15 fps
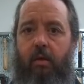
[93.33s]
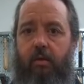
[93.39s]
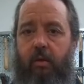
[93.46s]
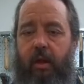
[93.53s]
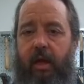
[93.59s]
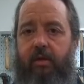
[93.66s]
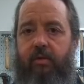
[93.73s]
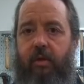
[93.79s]
The
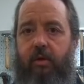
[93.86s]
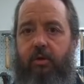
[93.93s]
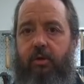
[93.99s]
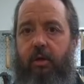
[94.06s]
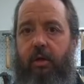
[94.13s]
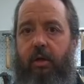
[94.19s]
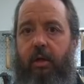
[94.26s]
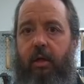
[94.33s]
last thing you're
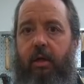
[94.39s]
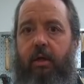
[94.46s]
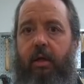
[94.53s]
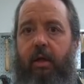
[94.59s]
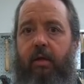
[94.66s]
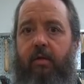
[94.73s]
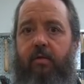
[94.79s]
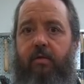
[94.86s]
going to need
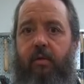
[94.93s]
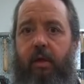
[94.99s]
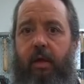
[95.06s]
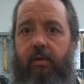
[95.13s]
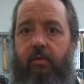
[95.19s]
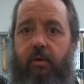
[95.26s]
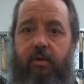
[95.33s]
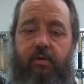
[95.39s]
is
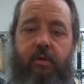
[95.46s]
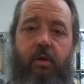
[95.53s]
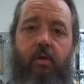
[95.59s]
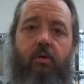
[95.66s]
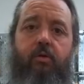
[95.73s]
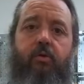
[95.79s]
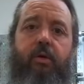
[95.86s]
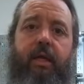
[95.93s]
either
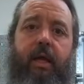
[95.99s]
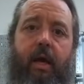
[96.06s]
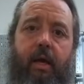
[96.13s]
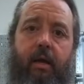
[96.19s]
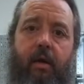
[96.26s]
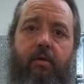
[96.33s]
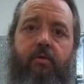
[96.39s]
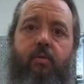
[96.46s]
distilled or
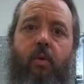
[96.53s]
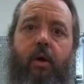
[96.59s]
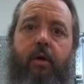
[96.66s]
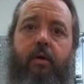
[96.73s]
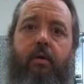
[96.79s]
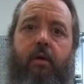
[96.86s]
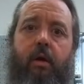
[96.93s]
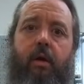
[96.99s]
deionized
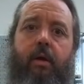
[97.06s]
water.